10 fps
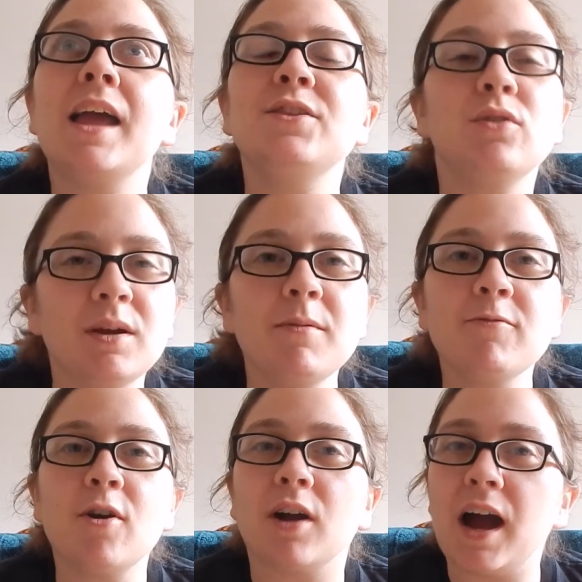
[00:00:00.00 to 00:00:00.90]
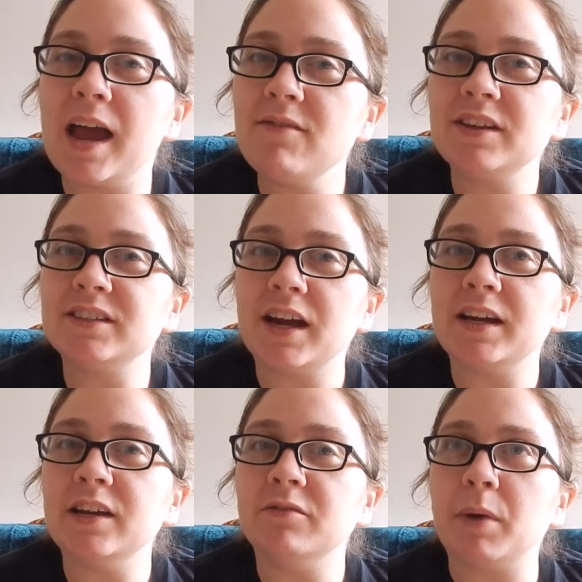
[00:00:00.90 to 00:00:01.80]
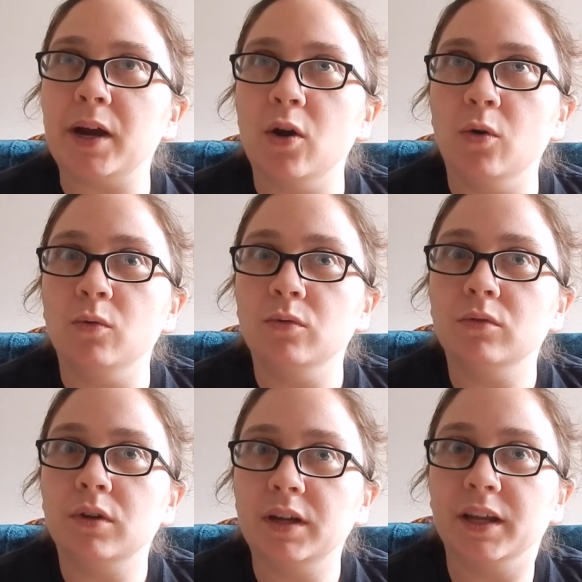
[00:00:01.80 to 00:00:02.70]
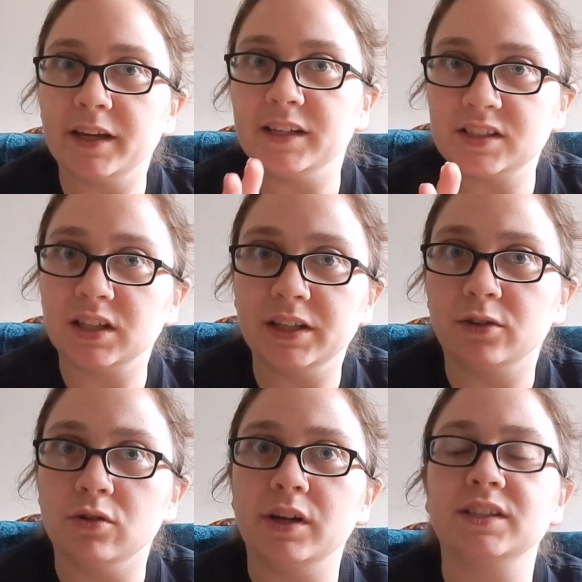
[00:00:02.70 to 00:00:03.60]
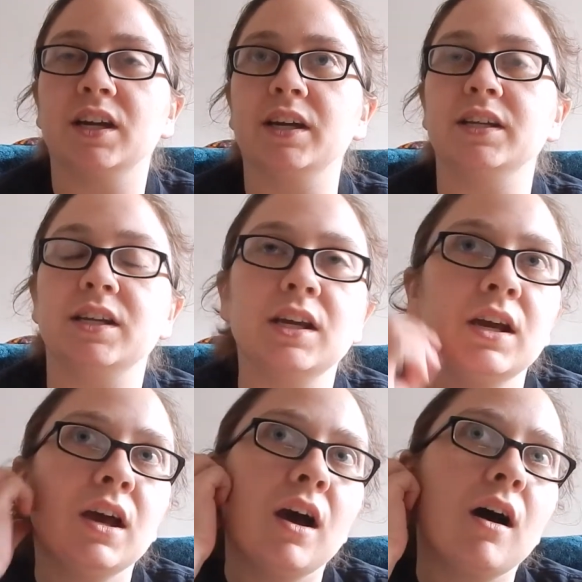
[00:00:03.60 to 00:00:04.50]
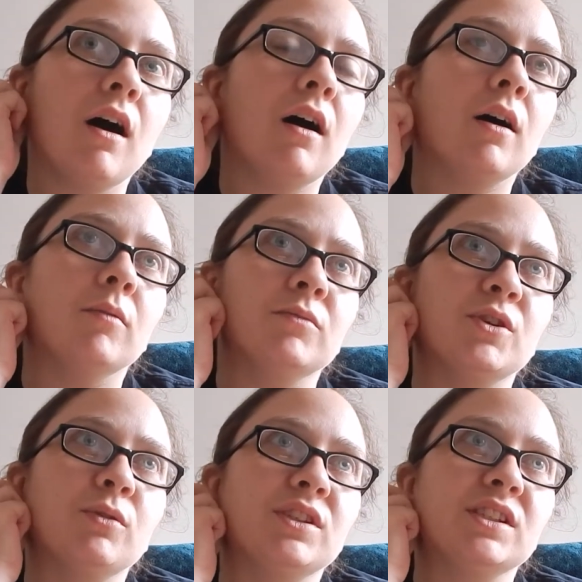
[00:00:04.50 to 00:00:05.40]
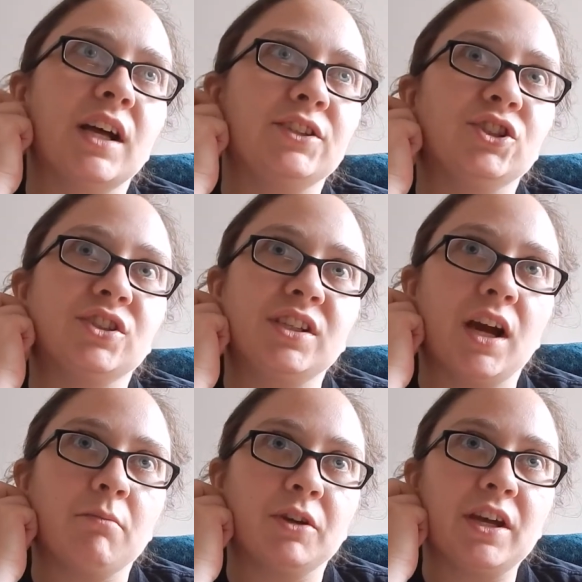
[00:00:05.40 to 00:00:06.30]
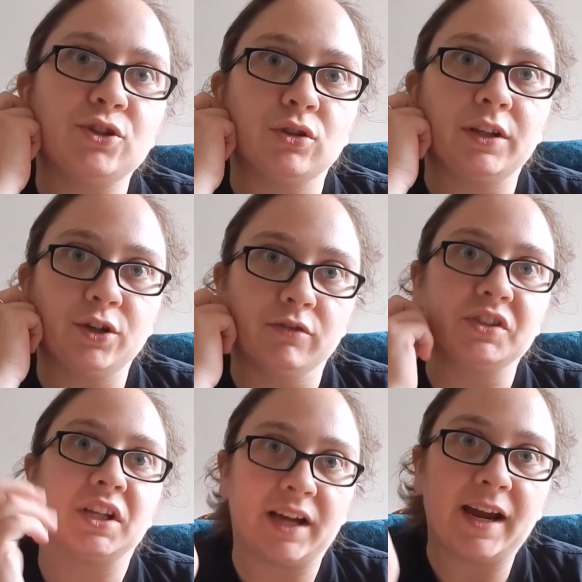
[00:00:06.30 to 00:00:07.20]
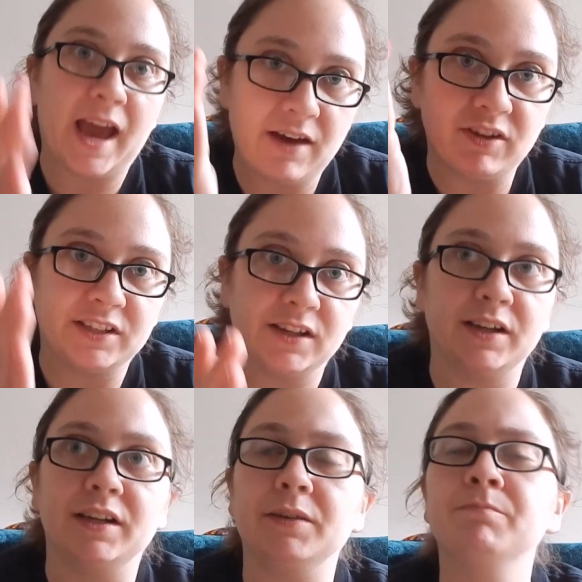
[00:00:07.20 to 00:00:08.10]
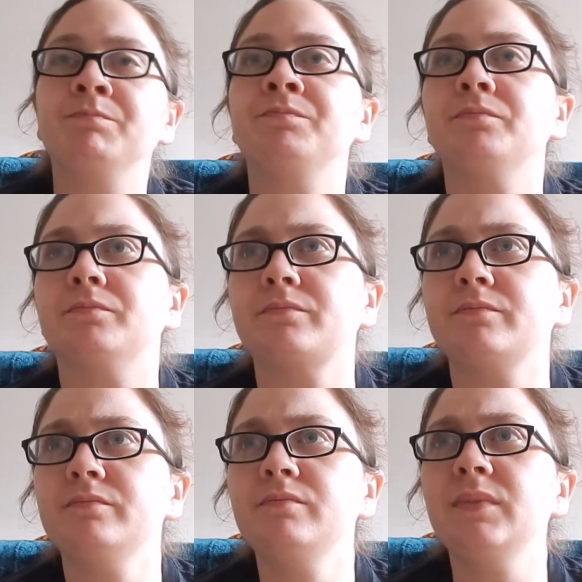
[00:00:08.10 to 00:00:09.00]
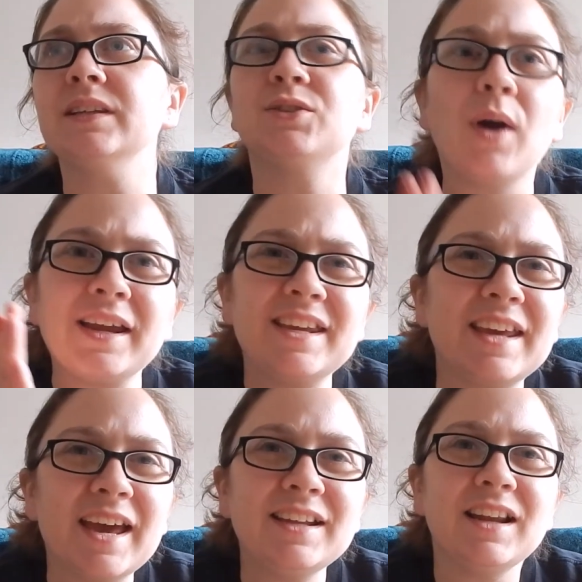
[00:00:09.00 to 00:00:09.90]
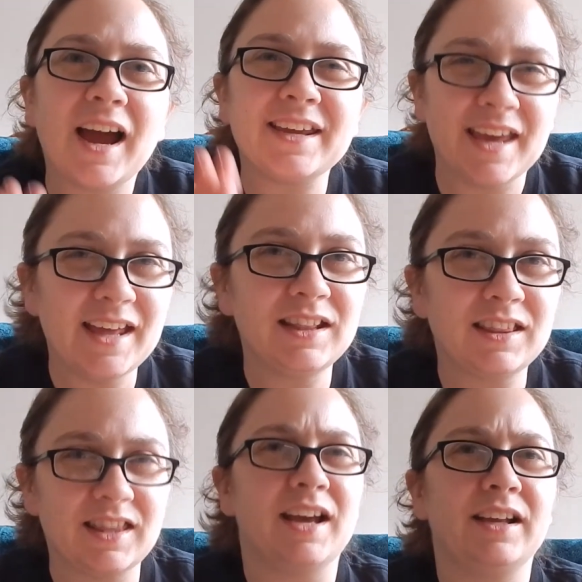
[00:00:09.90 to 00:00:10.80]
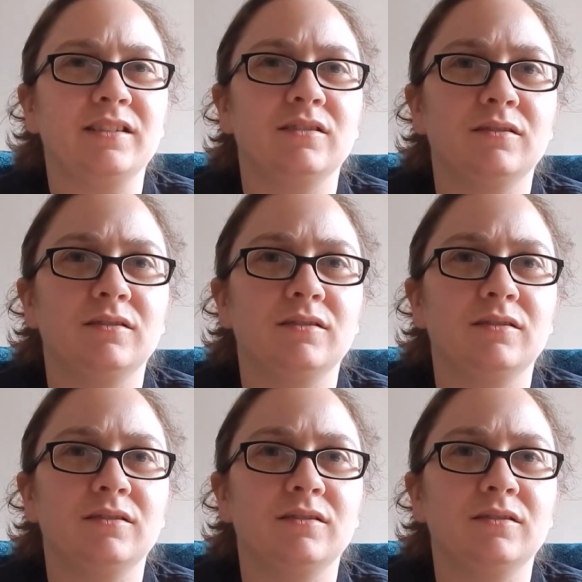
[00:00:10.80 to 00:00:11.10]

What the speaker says: Don't get me wrong. I have anxiety of my own. And, like, it's clinical anxiety. So it's not just the I'm occasionally nervous. Like, I have anxiety. So I get that...